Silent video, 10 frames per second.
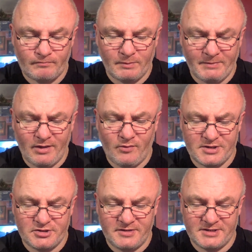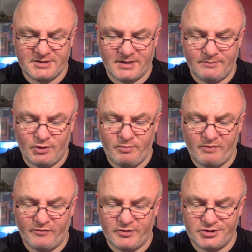My question this time: do you
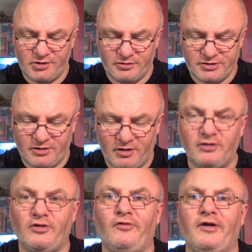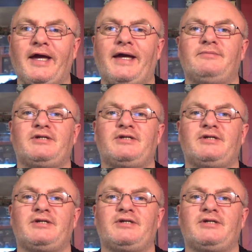prefer shorter or longer games?